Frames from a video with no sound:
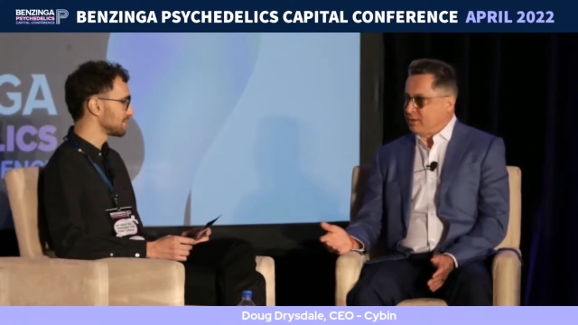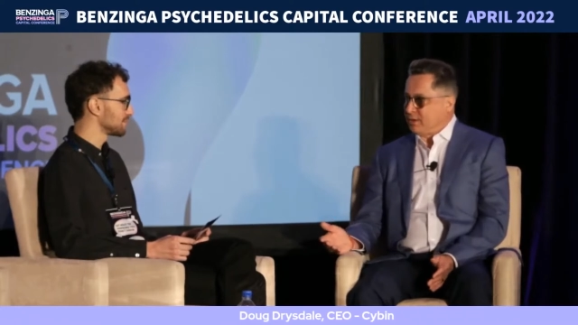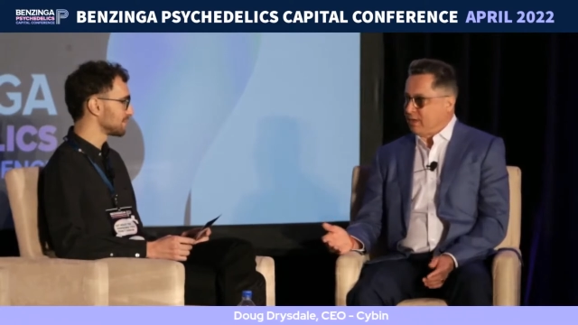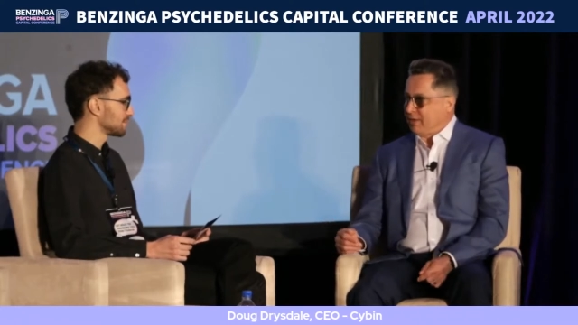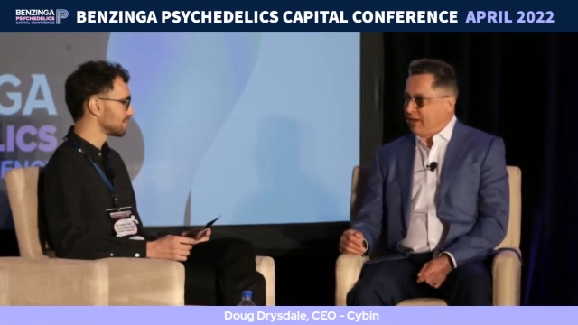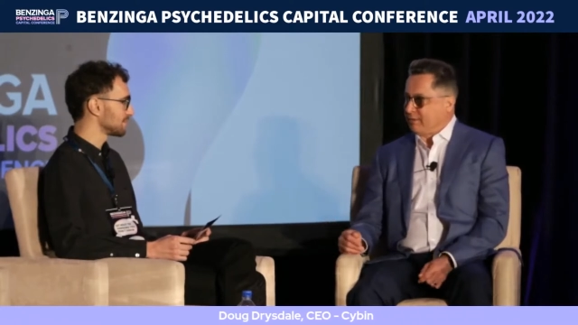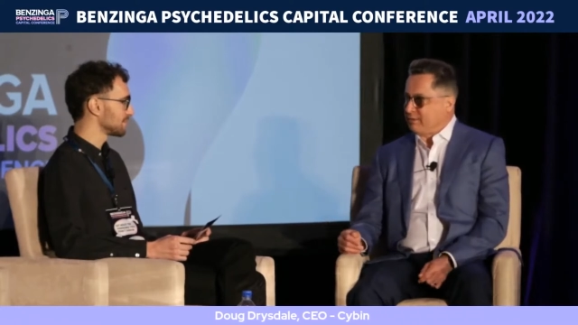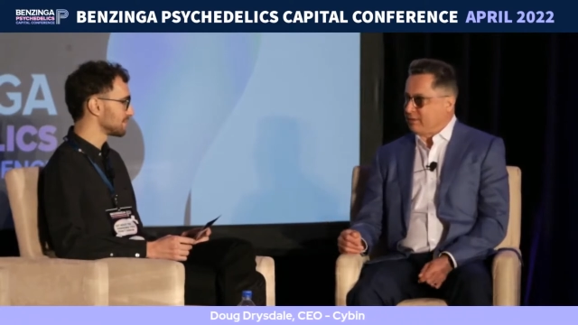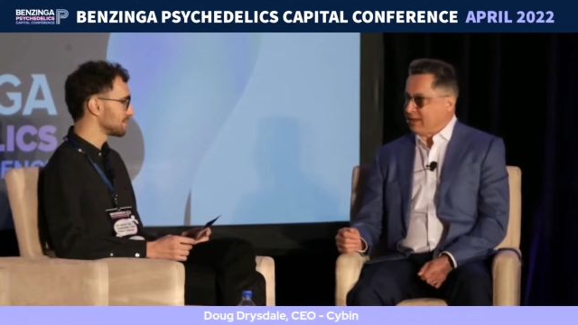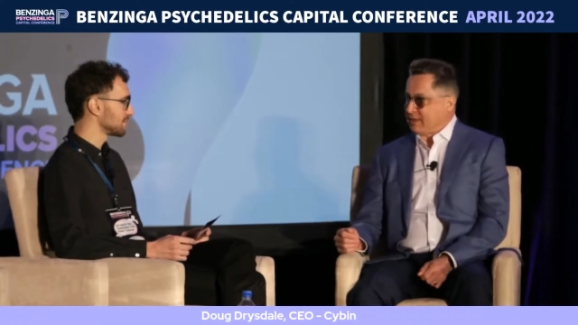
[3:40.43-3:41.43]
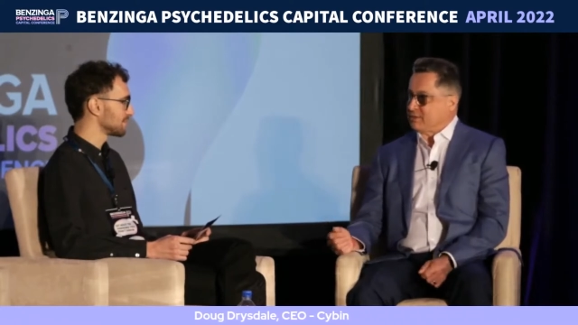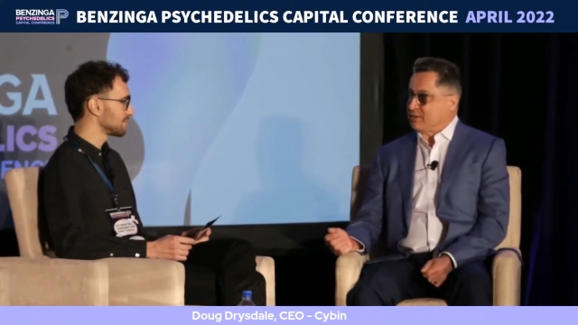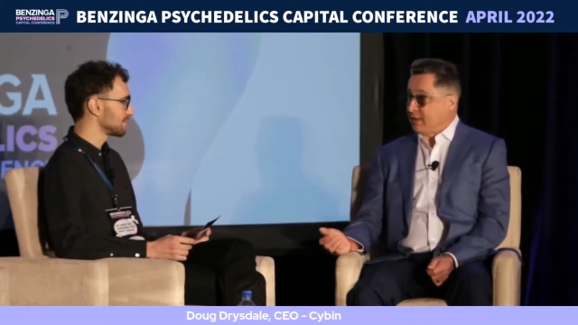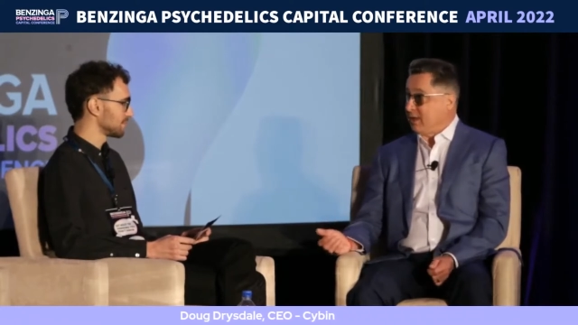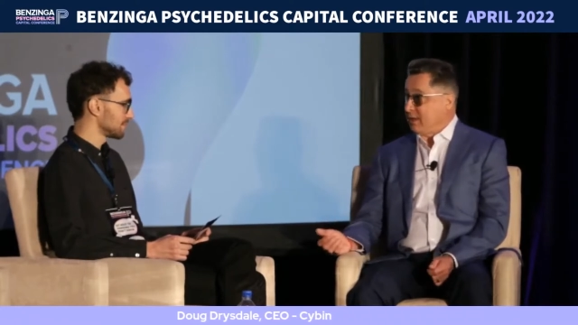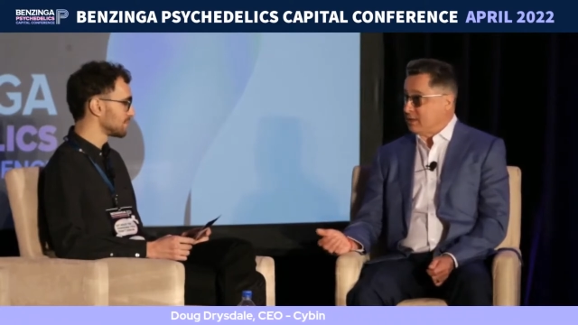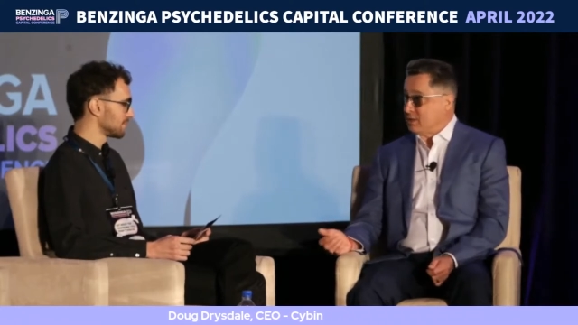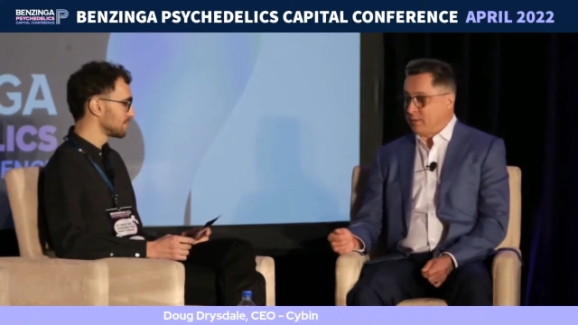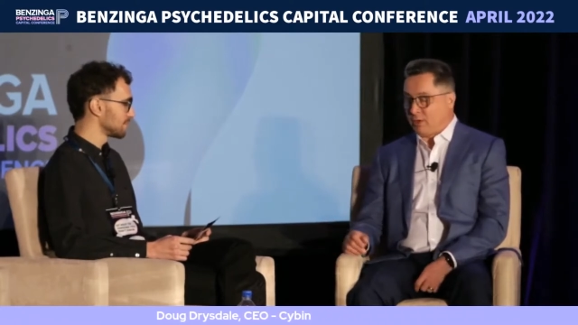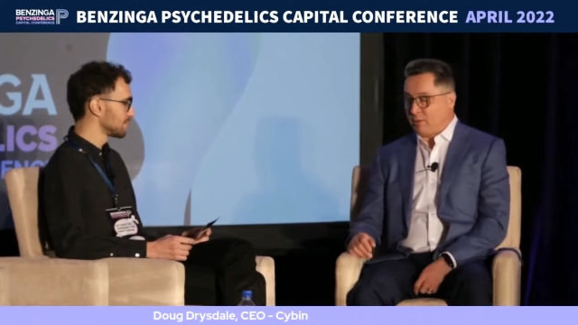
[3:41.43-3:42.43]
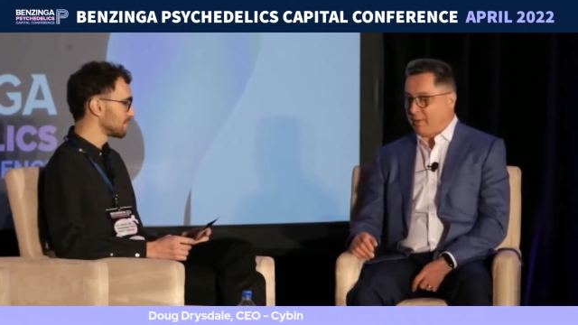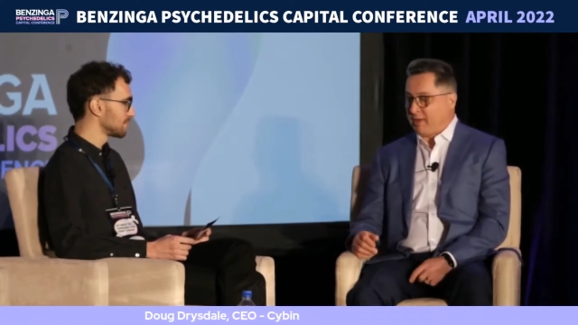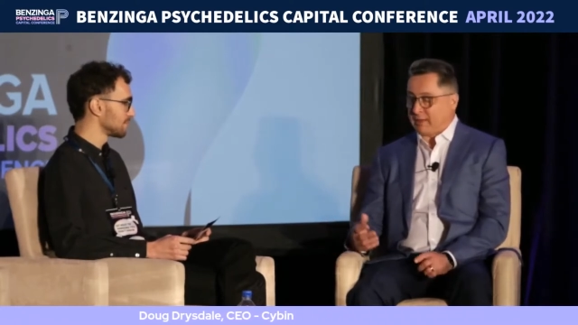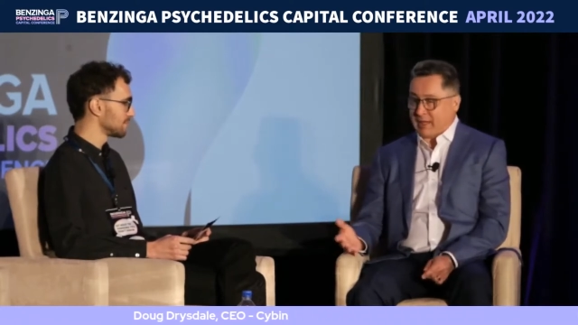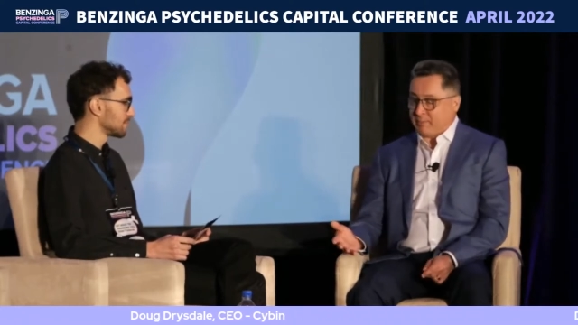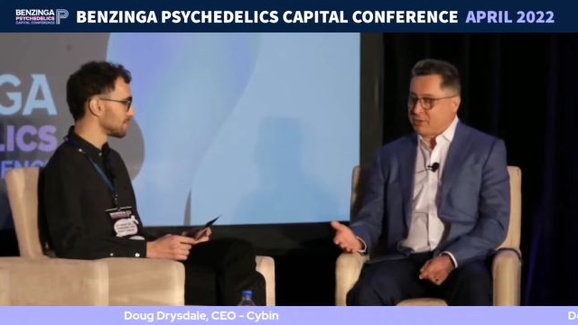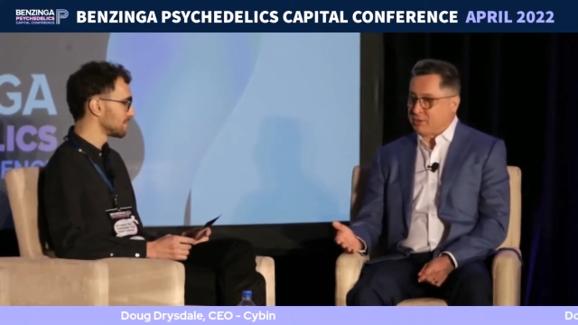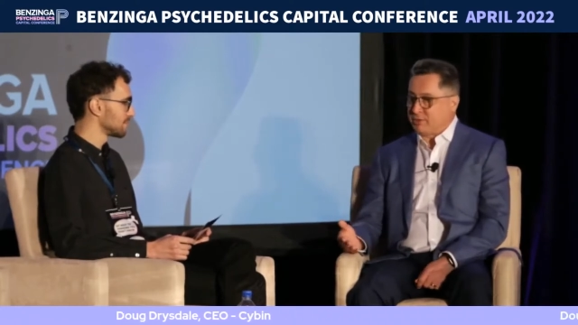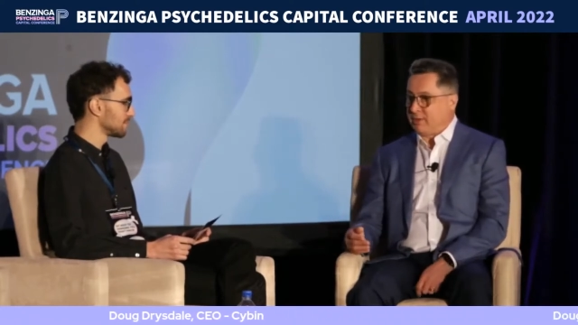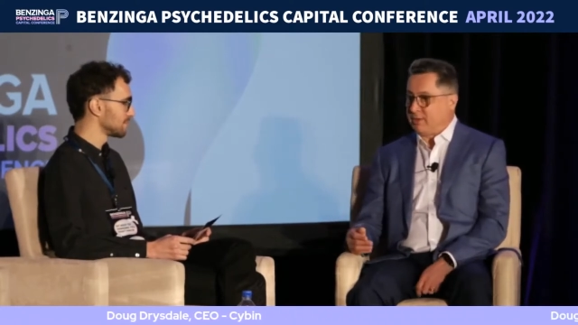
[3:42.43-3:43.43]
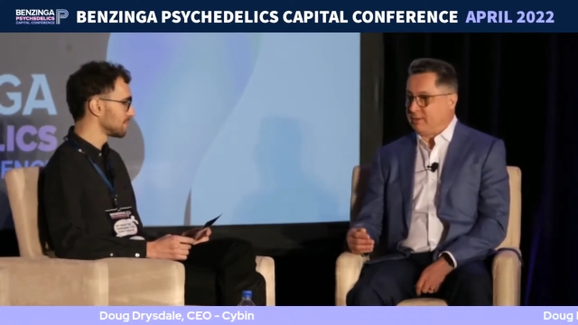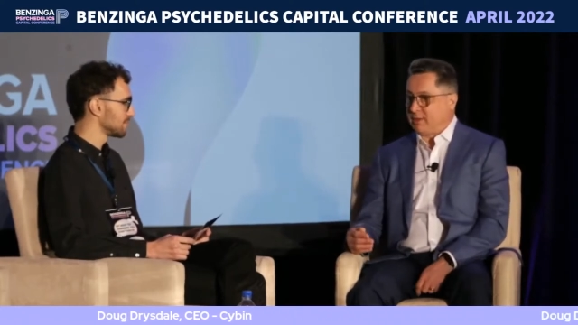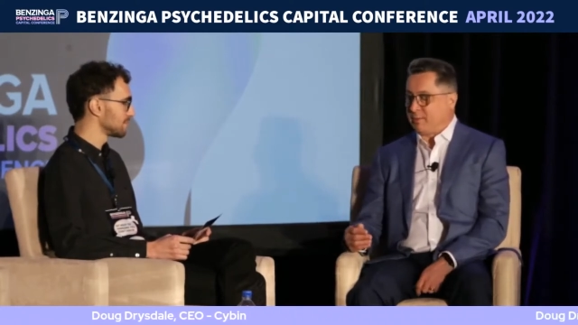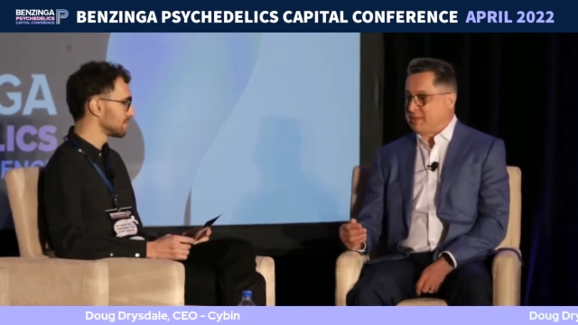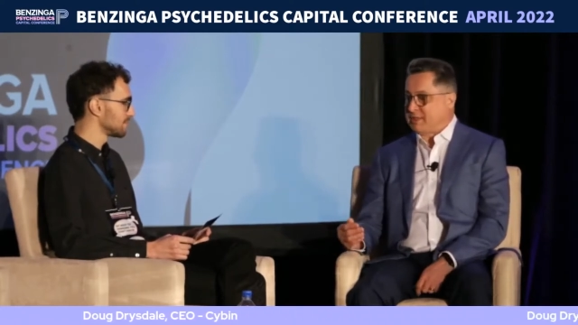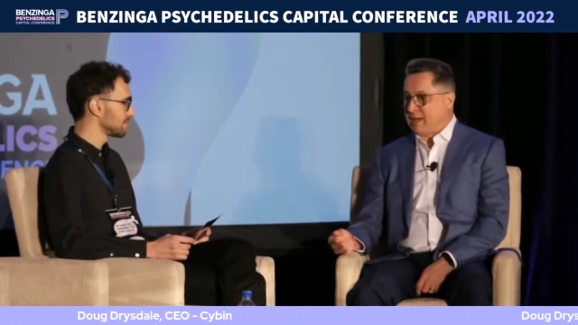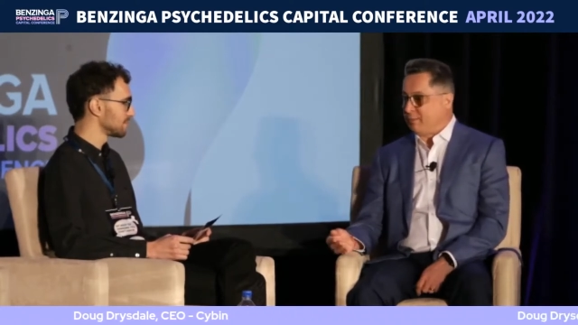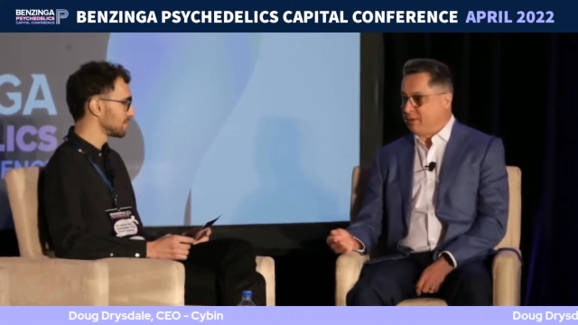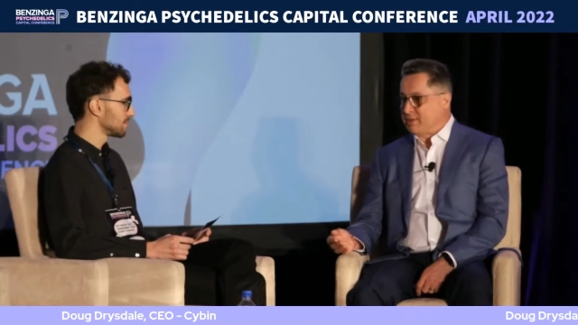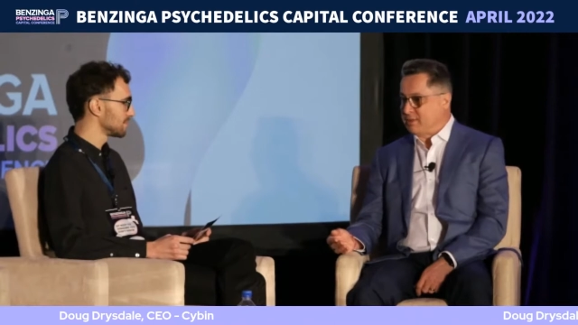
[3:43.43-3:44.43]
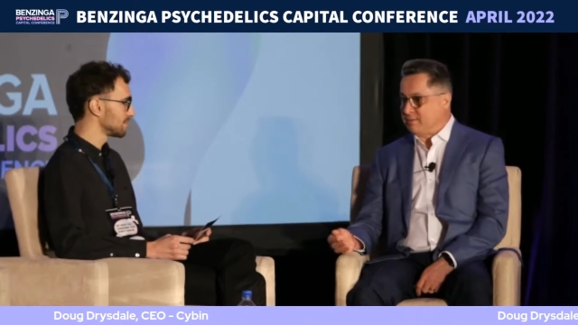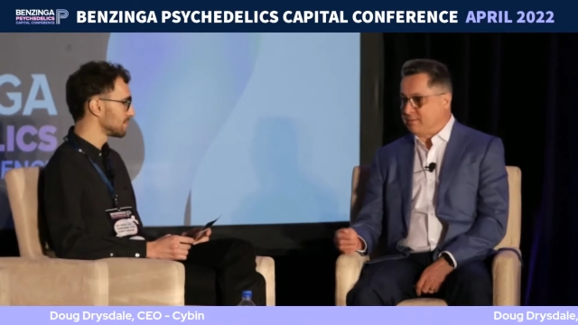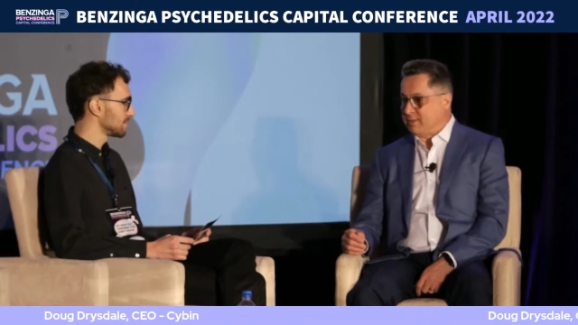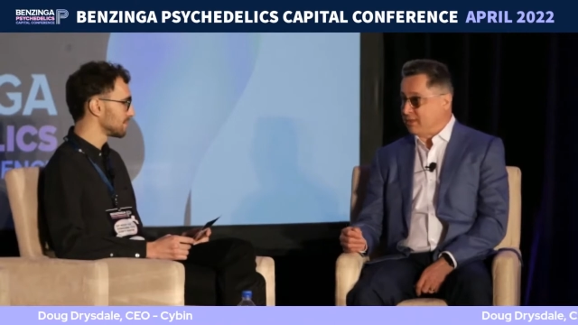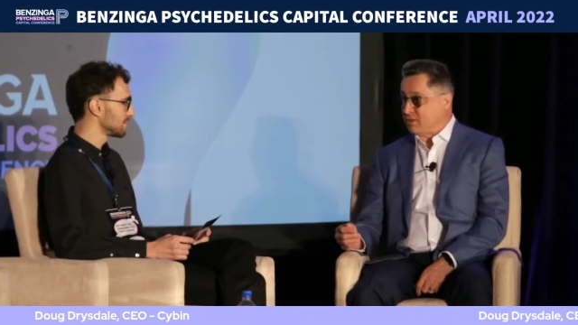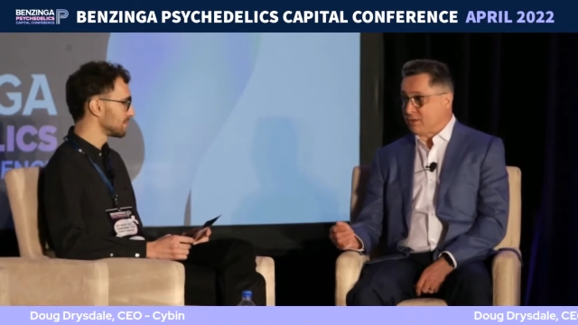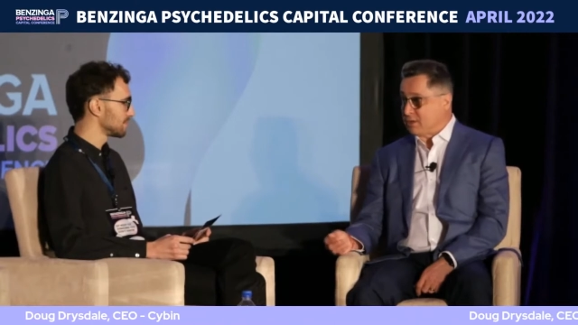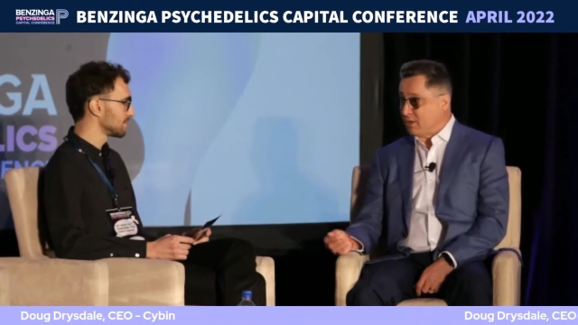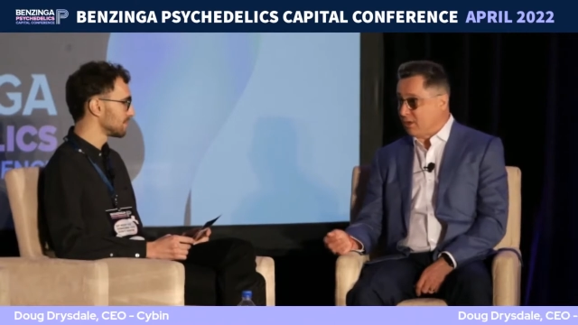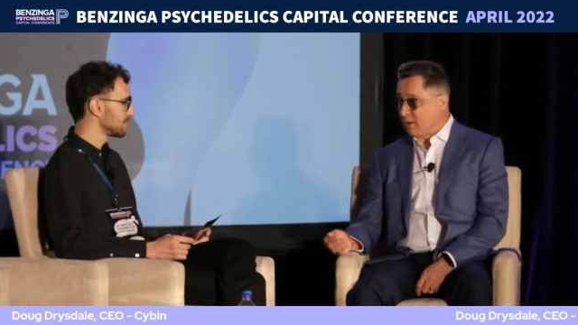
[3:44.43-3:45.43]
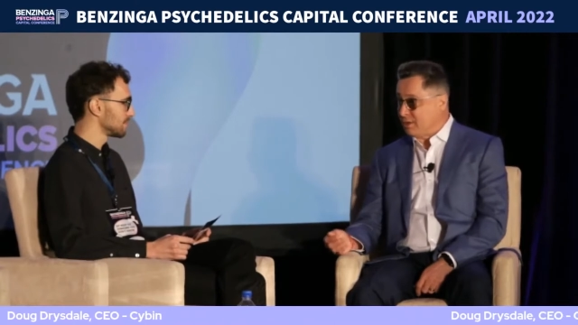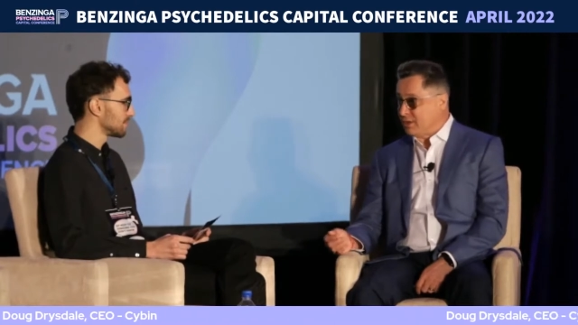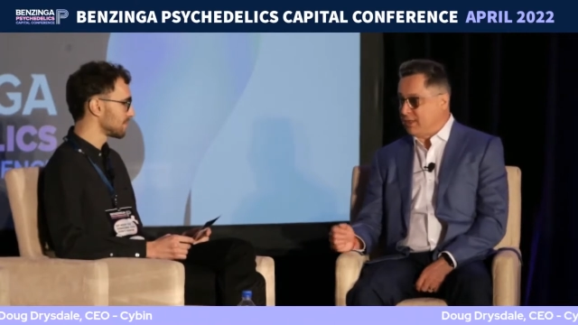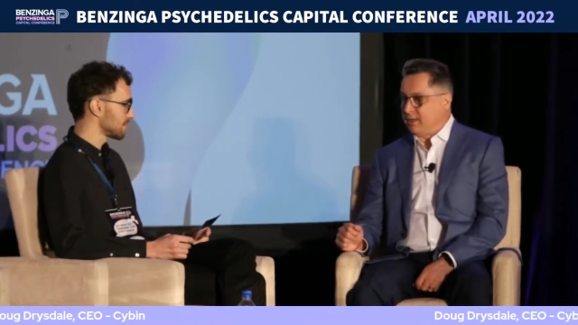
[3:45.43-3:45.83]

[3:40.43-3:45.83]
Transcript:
Speaker 1: about classical psychedelics we know about the chemistry their metabolism their toxicology